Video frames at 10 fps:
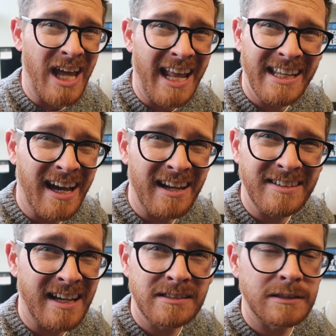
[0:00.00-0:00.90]
you to any kind
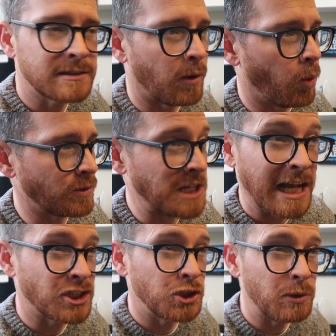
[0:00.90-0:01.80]
of text list. I won't
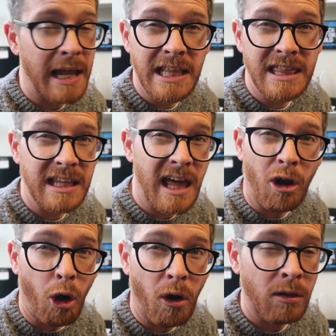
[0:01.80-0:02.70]
text you anything
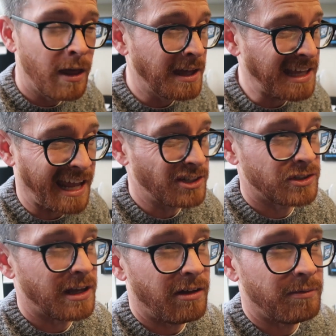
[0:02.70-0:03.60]
at all.
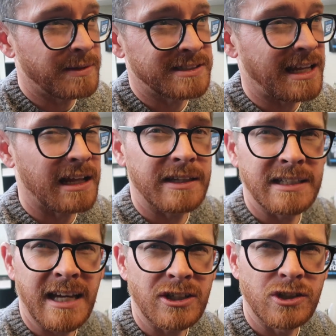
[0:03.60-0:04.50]
Occasionally I'll
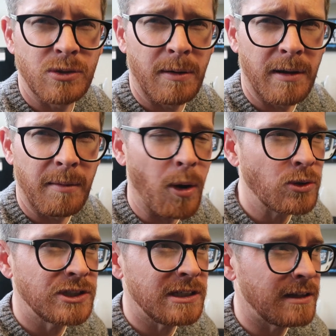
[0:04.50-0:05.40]
mistakenly text you an
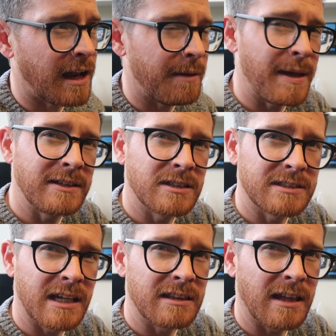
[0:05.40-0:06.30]
emoji that I meant to
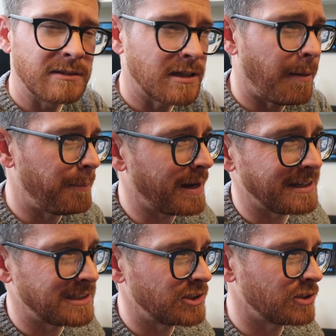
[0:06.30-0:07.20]
send a thumbs up and
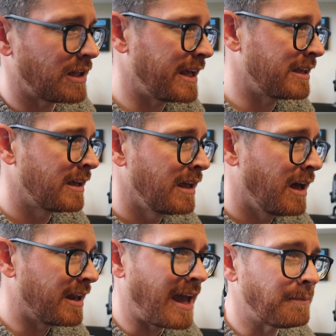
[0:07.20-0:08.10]
I send you like
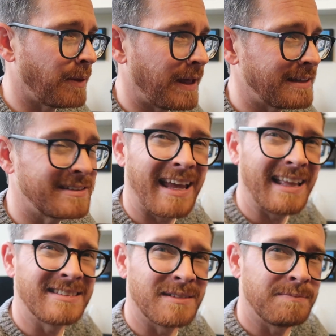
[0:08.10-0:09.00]
an eggplant.
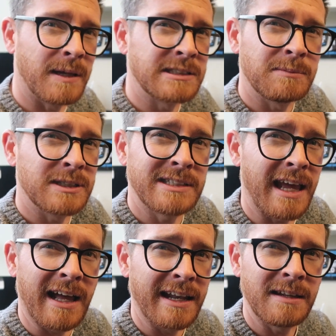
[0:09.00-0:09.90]
It's a, it's a
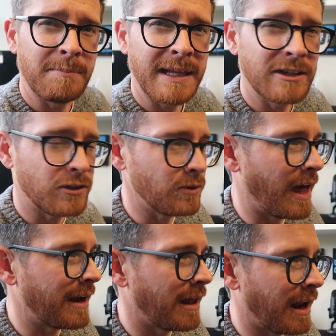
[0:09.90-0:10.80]
mistake. I didn't mean to do
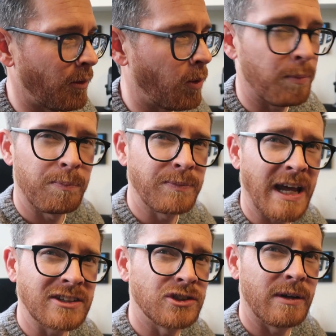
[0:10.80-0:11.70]
that and I won't
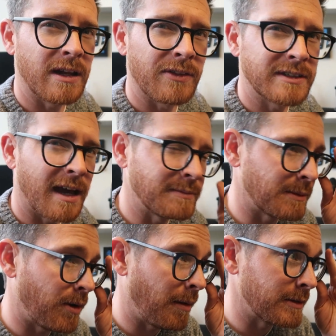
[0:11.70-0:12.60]
text you any other times,
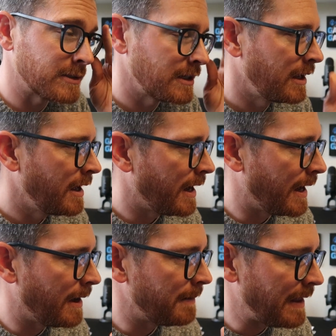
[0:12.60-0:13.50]
I promise.
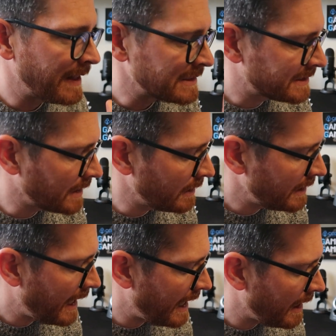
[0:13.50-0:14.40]
Uh, and then
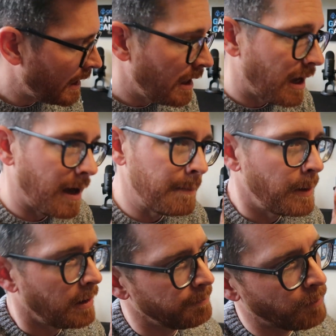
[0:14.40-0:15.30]
Sunday,
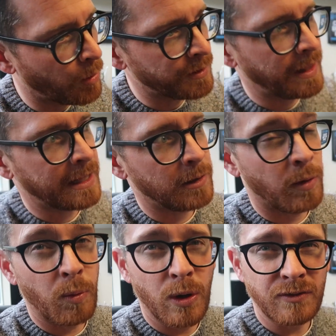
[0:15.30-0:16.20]
um, more than likely
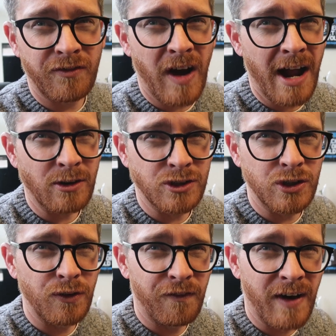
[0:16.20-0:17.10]
we will fire
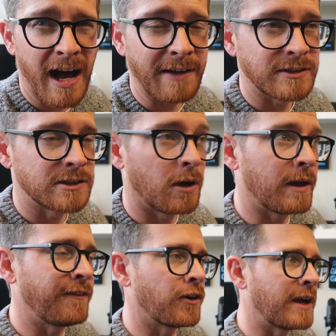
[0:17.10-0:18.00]
2-5. So
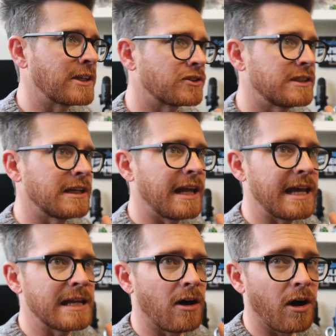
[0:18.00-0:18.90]
if you're interested
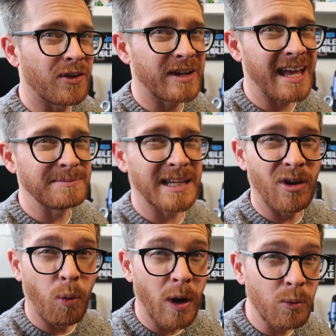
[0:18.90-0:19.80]
in other games, I
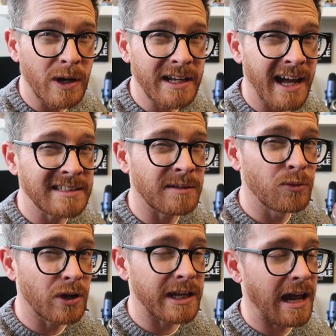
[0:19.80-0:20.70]
know 1-1 guys,
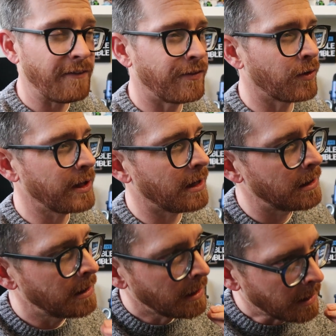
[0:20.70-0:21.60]
I'm looking out for you